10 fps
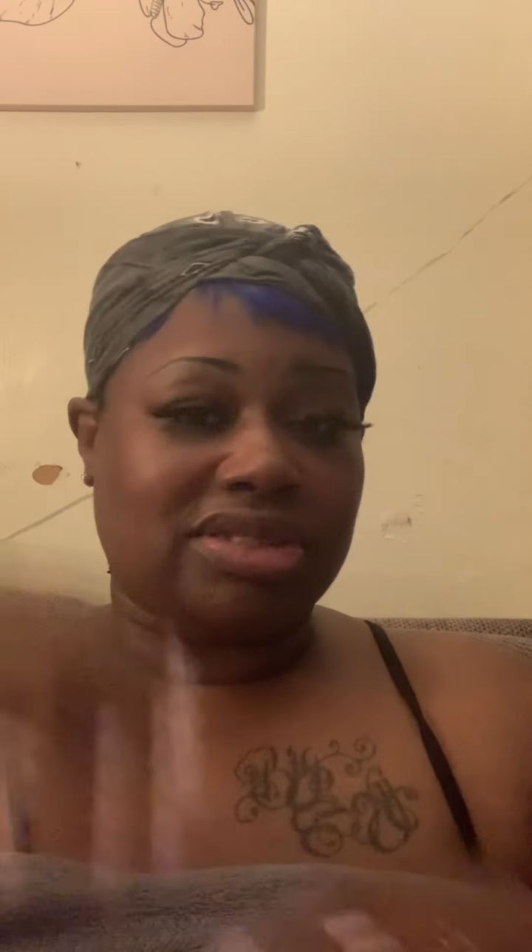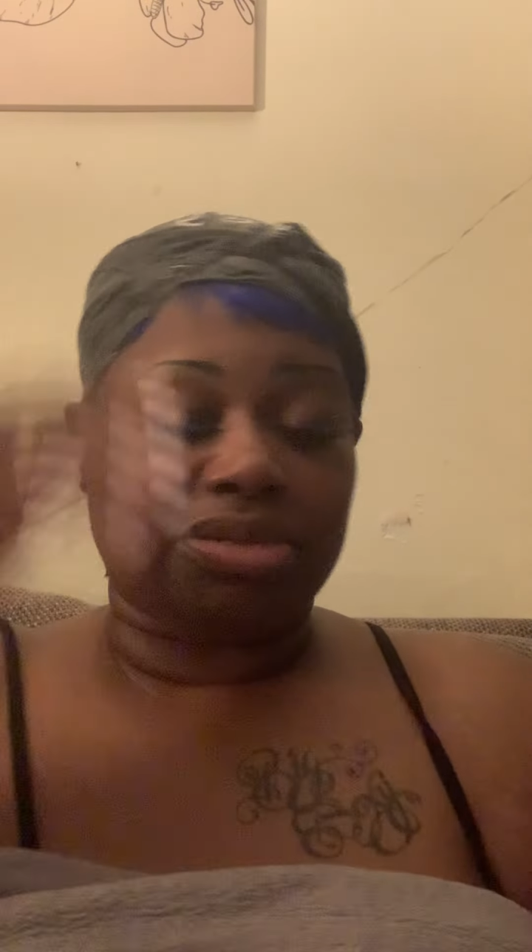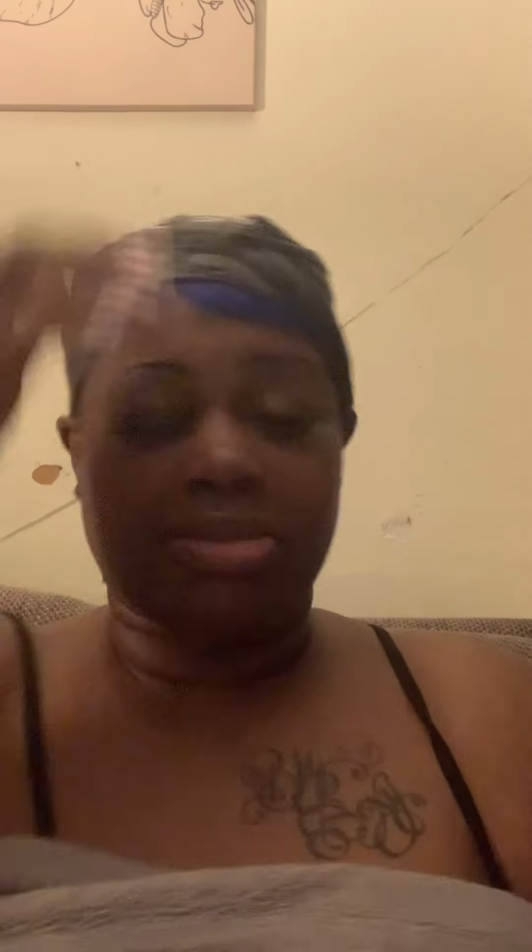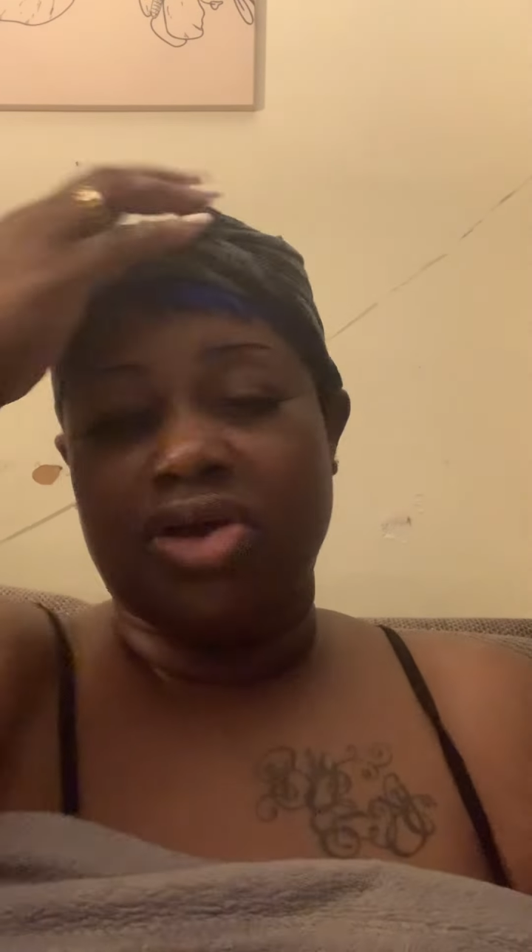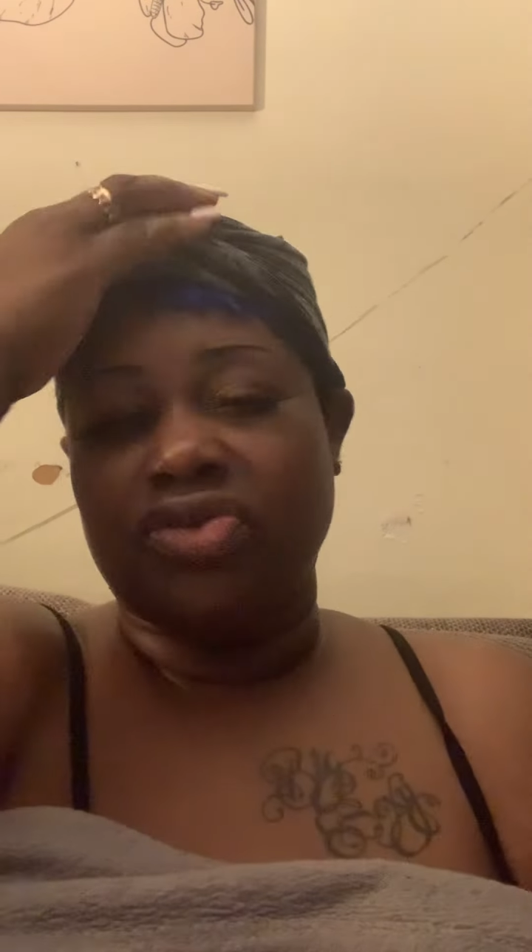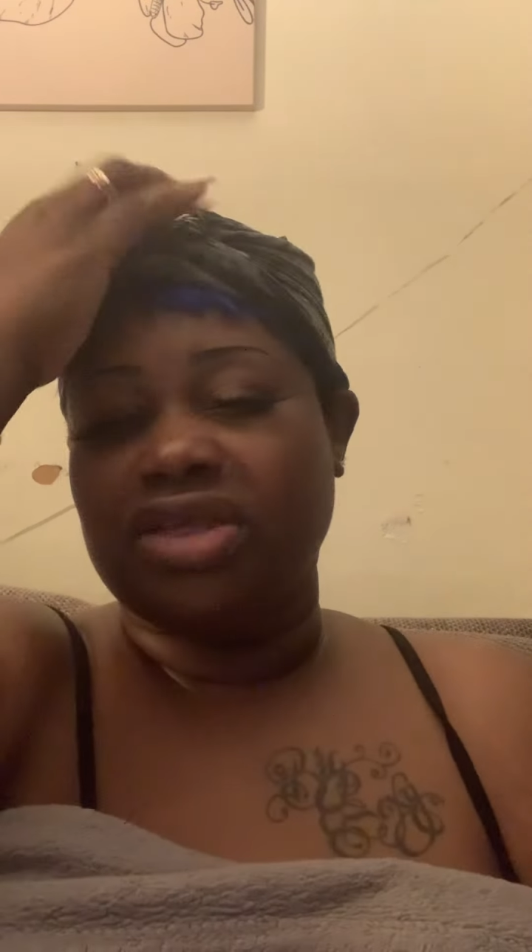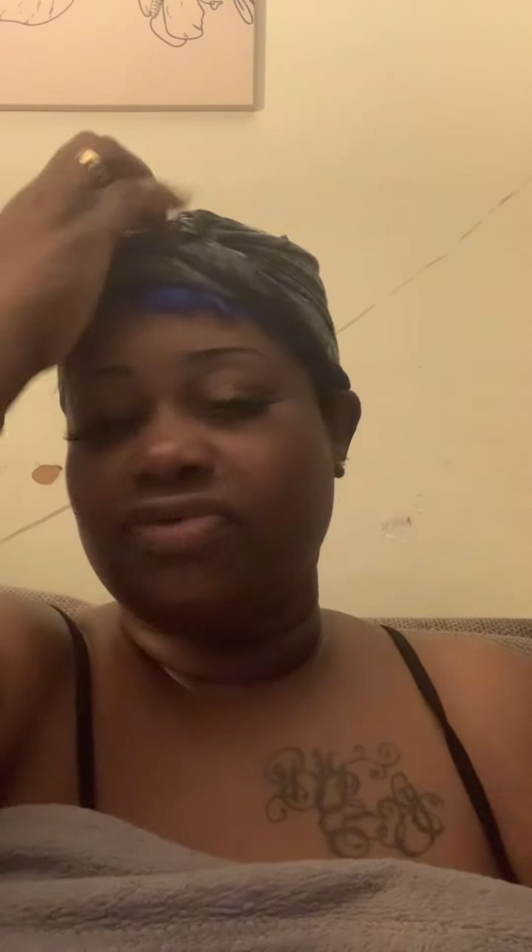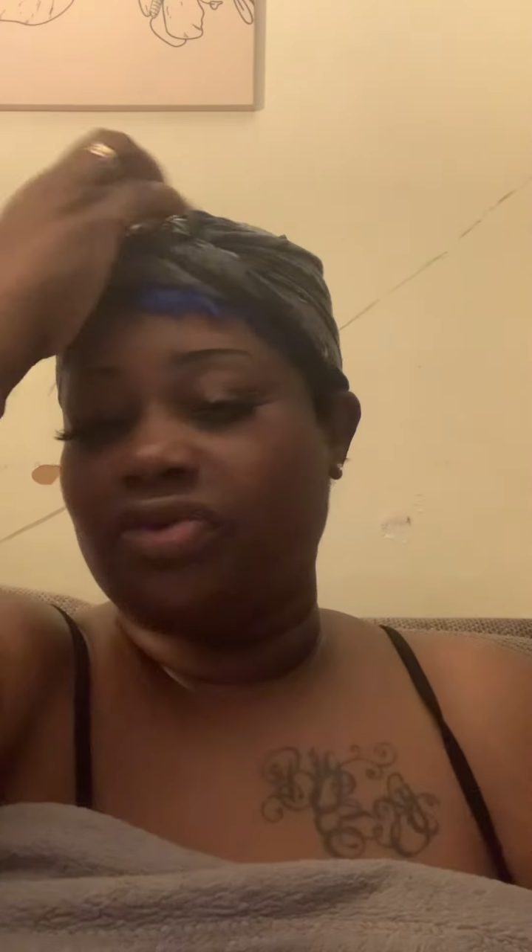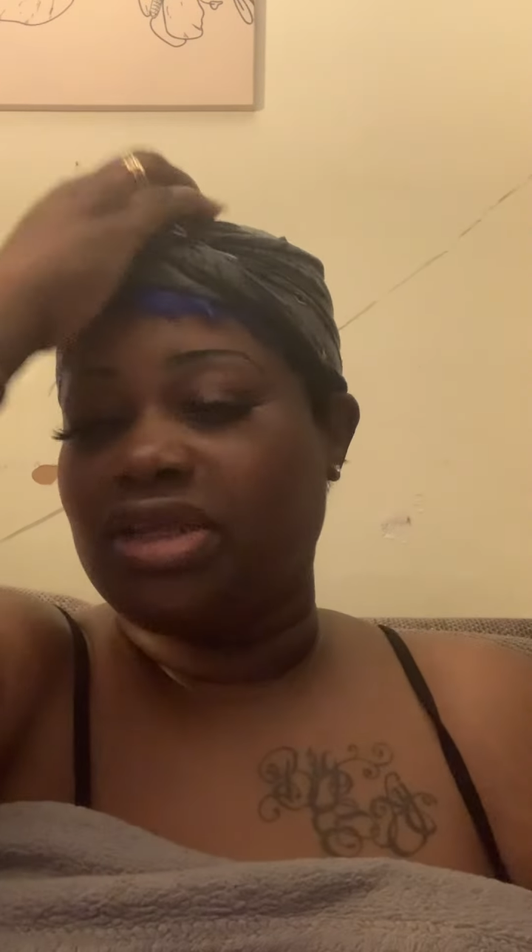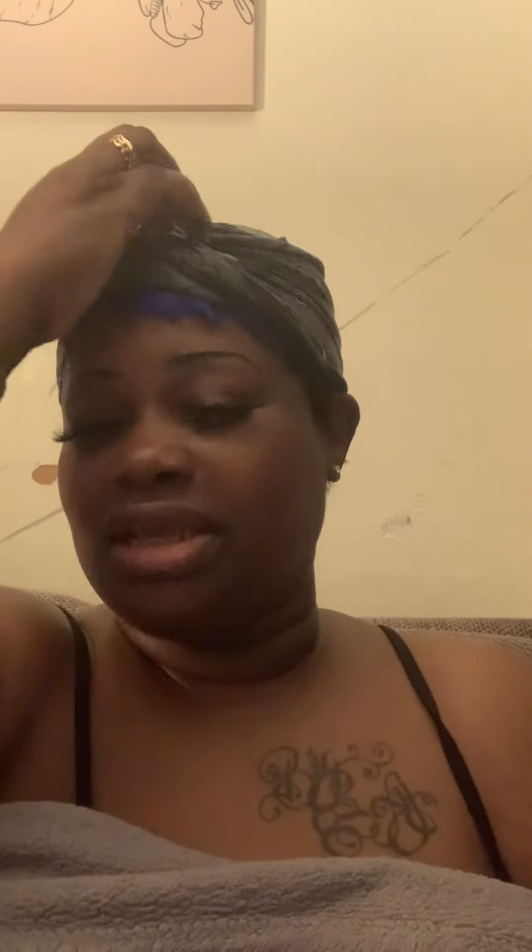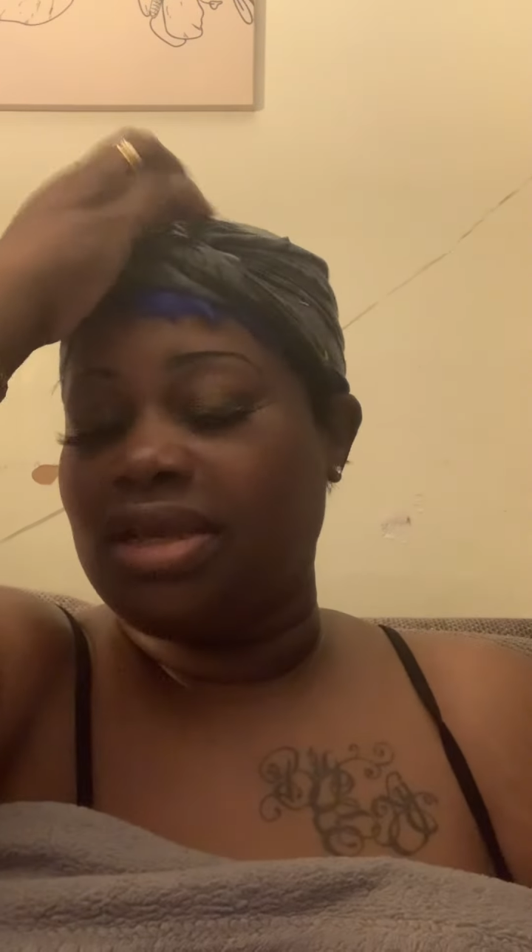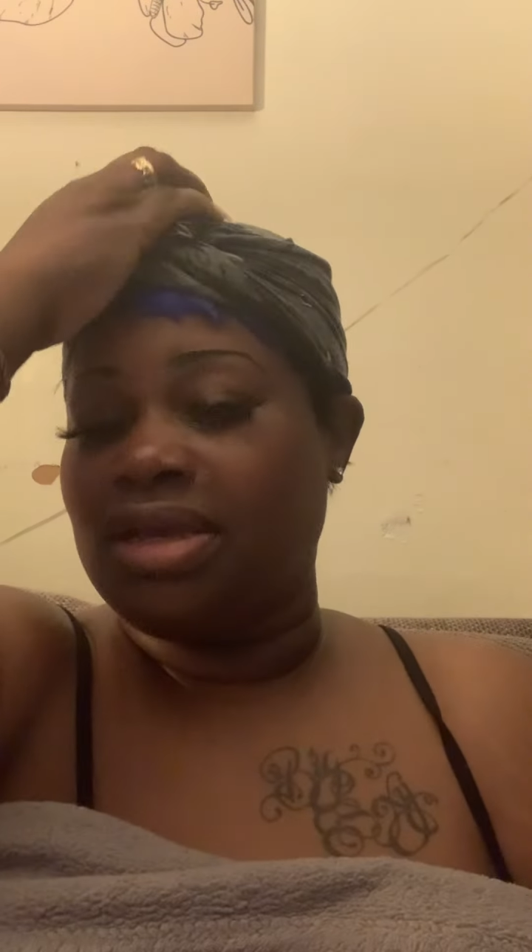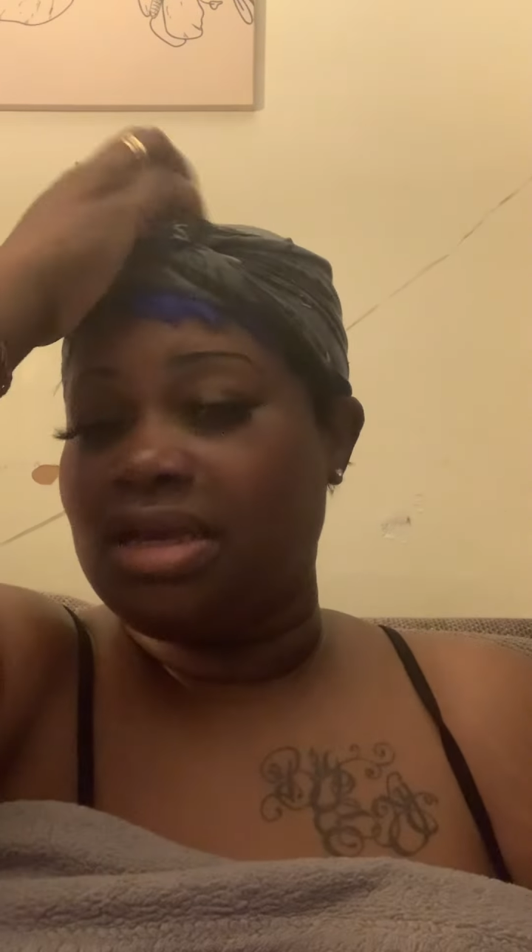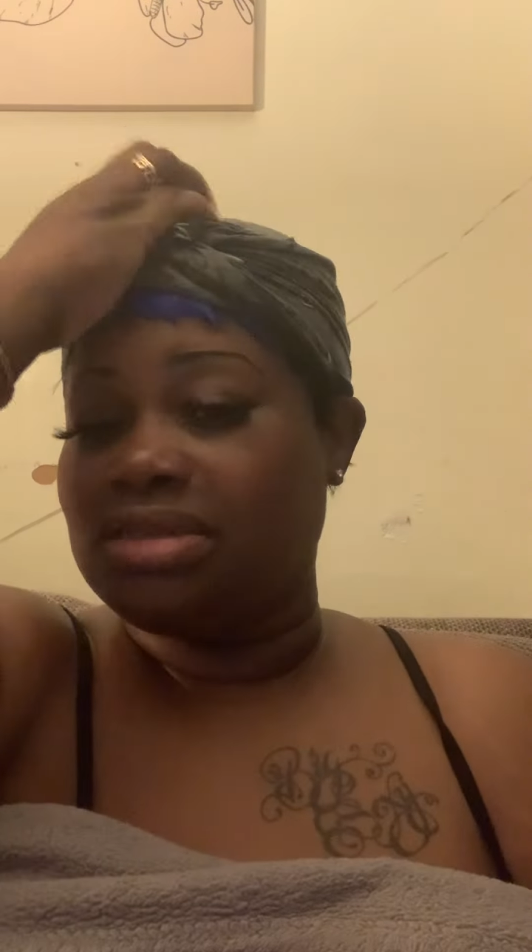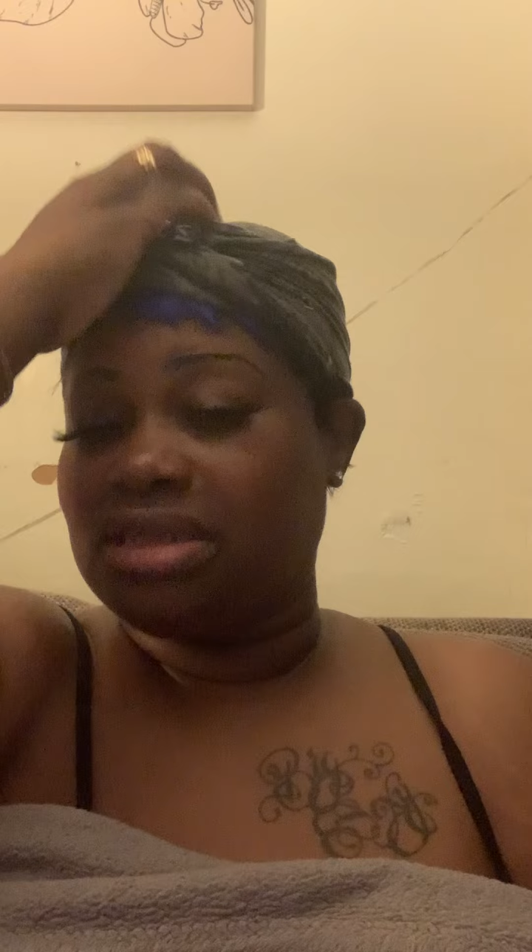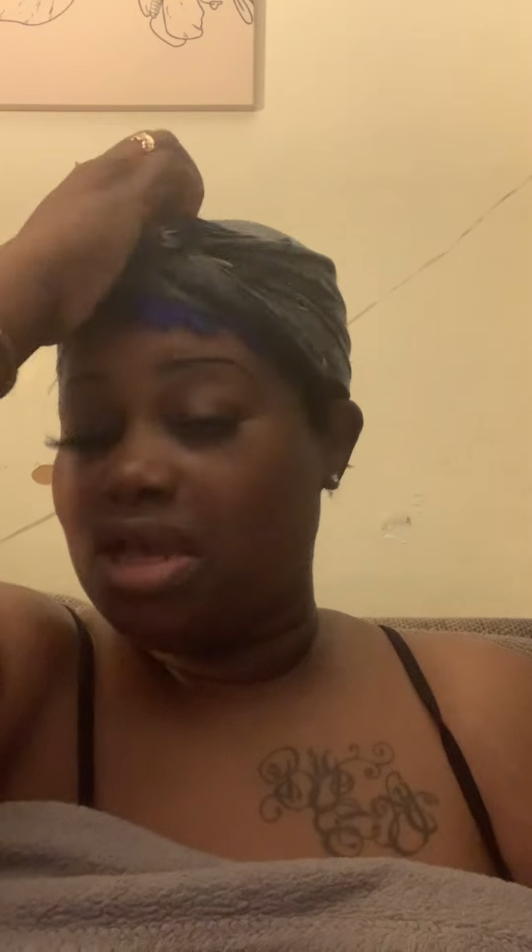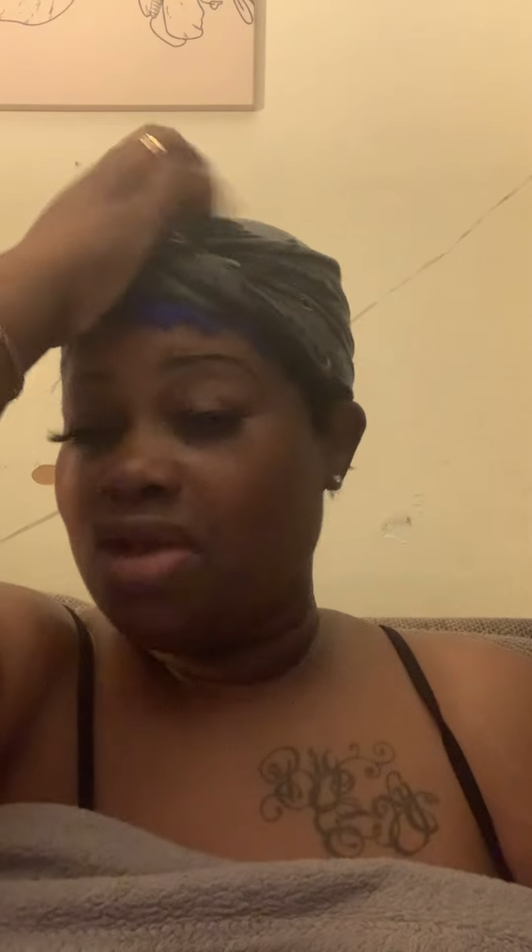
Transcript: some clothing for the kids,